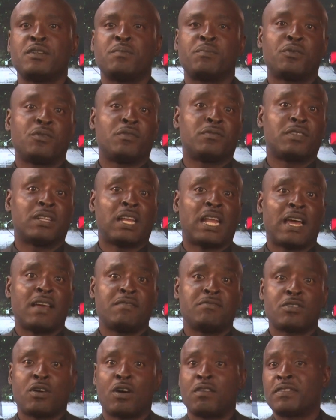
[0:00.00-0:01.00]
improve the
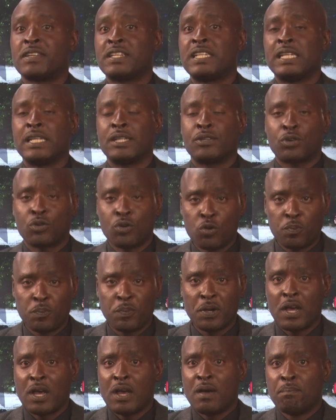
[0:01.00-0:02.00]
lives of an elite
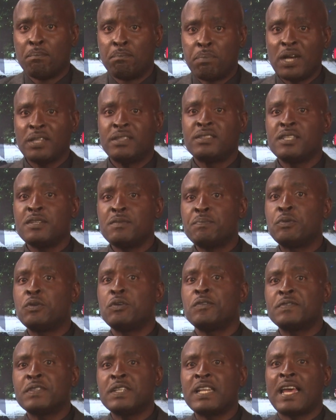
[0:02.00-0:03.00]
group, but to
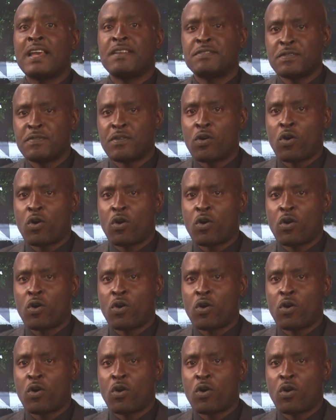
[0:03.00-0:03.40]
improve the lives of